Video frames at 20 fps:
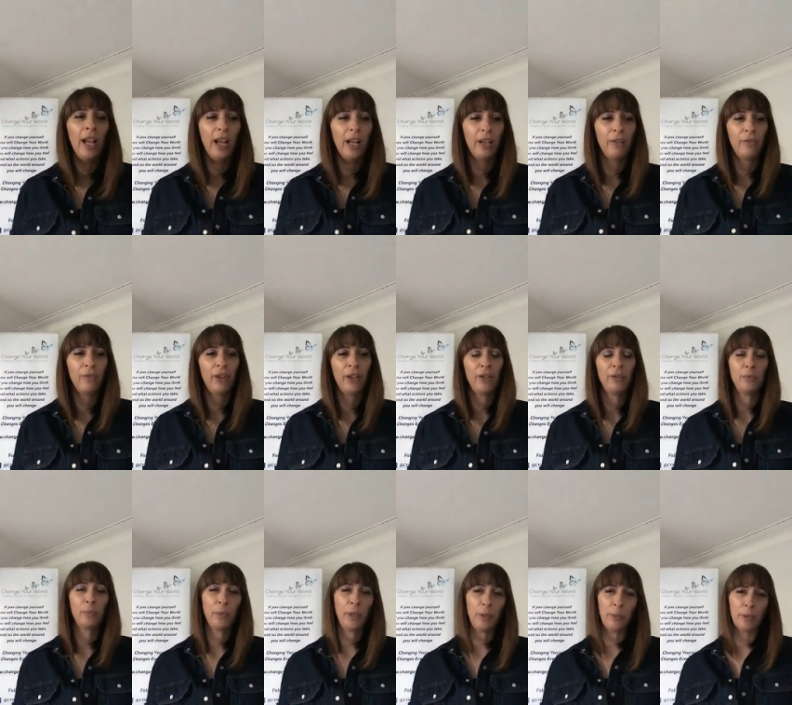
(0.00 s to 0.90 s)
And I've
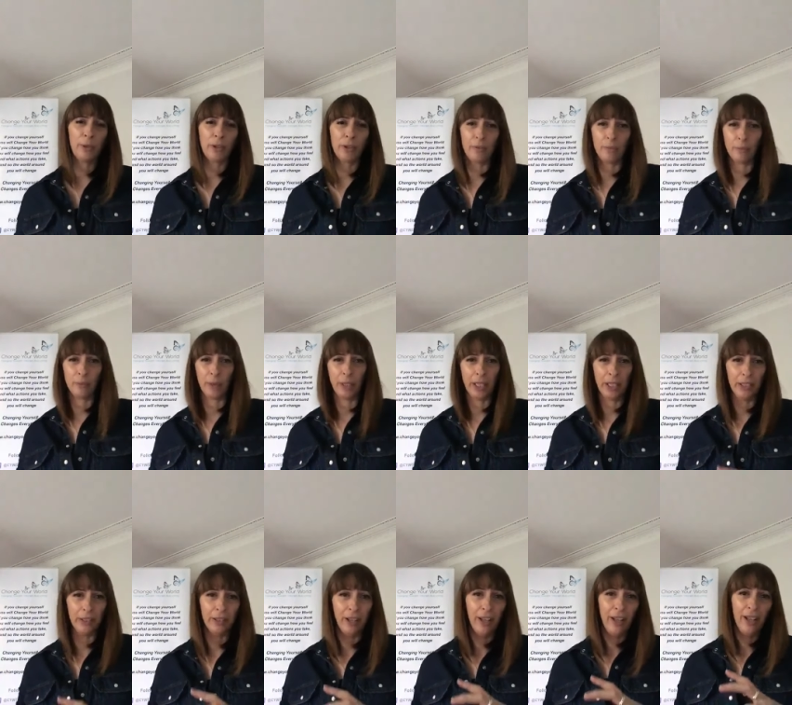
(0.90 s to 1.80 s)
found people have
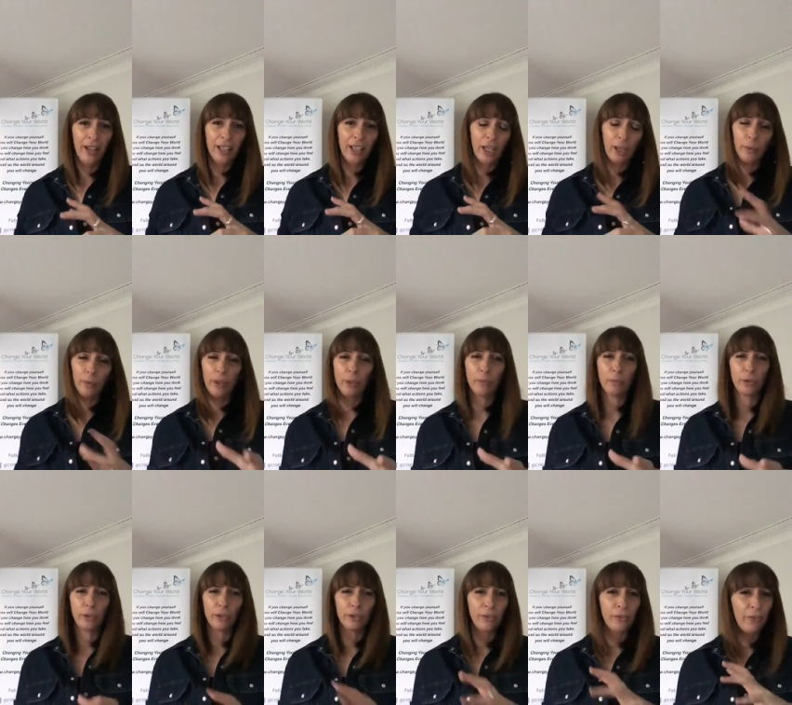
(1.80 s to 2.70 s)
been coming on
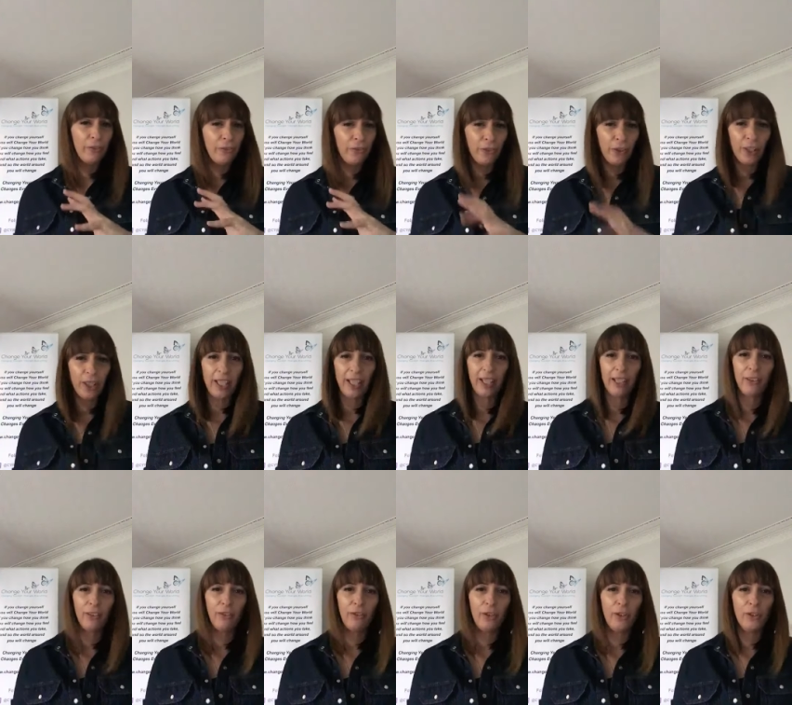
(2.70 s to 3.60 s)
board fully
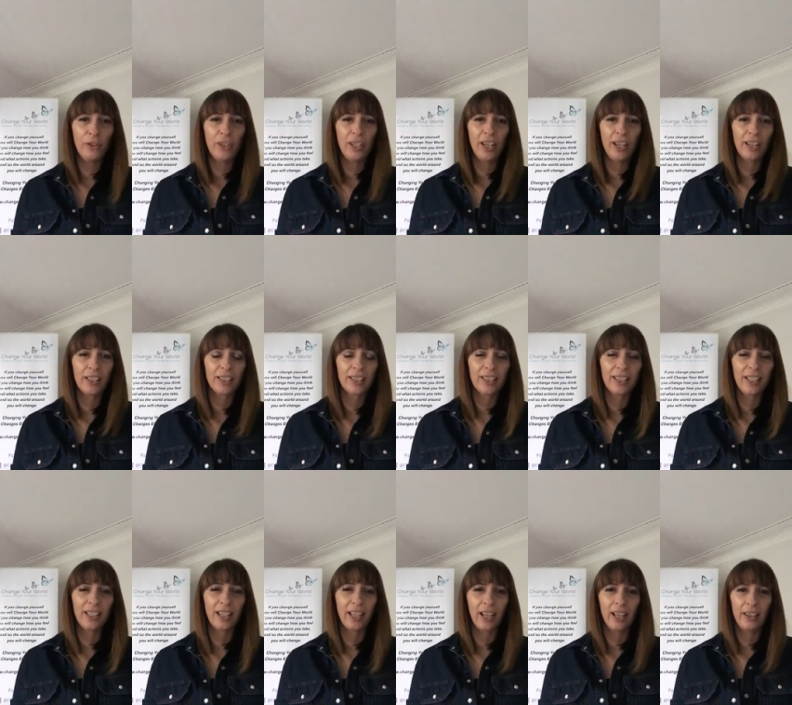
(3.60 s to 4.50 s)

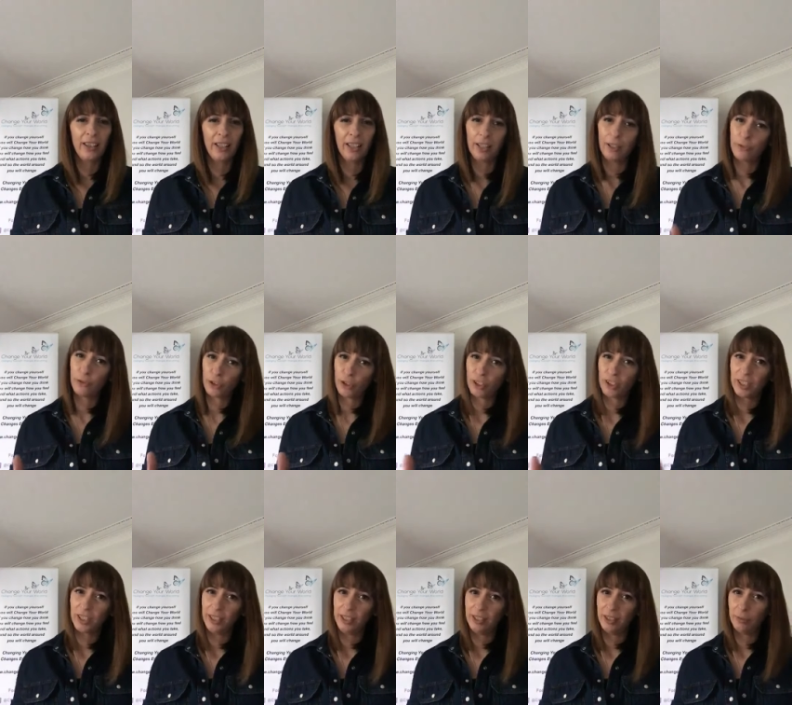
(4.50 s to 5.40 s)
enthusiastic, and then I've just
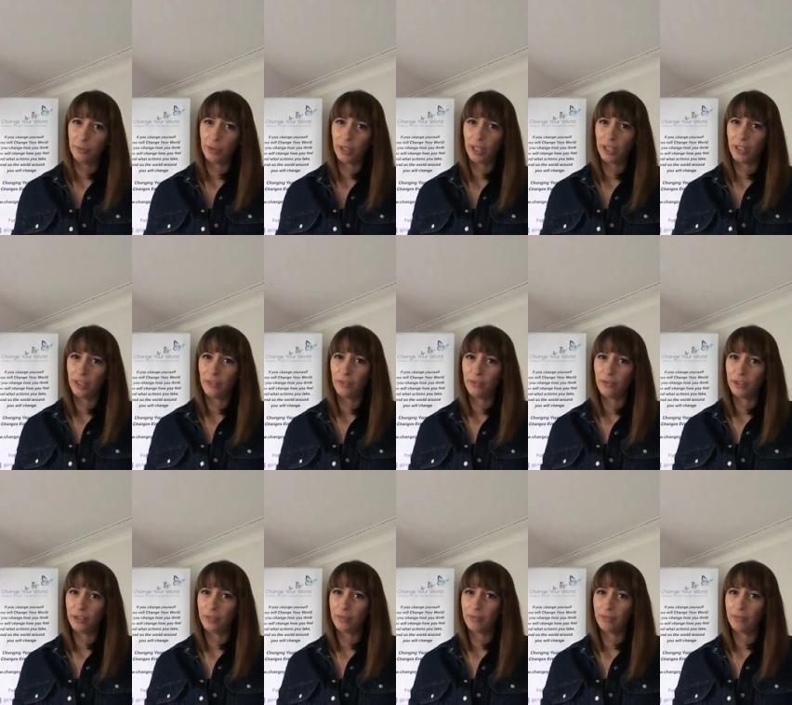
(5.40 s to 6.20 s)
seen them kind of